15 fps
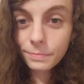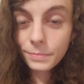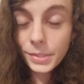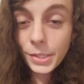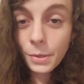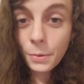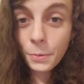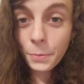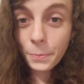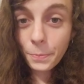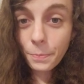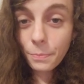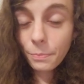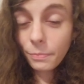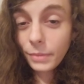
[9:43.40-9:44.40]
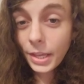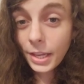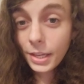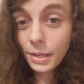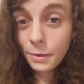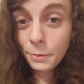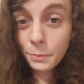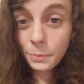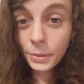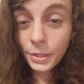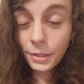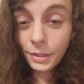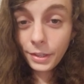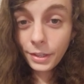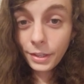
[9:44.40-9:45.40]
So, thank you
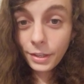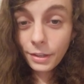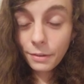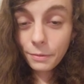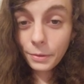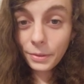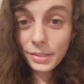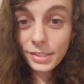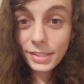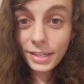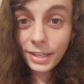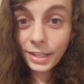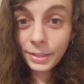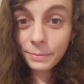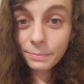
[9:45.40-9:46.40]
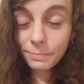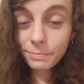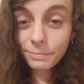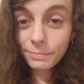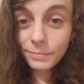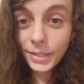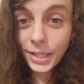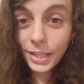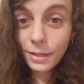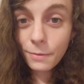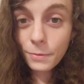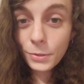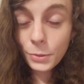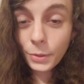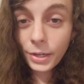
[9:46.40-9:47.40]
for listening. Thank you
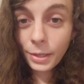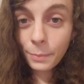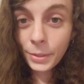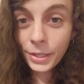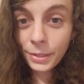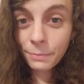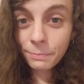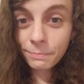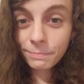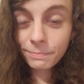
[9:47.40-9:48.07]
for joining me.